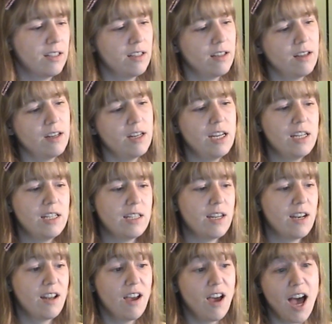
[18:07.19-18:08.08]
And he
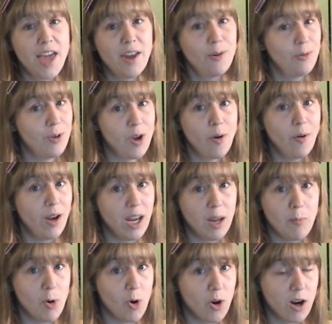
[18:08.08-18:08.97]
said, I don't know
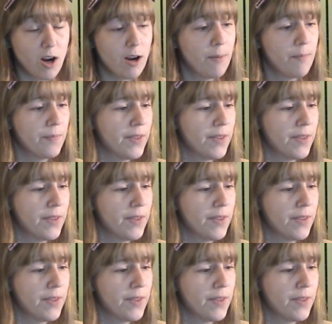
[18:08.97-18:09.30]
anymore.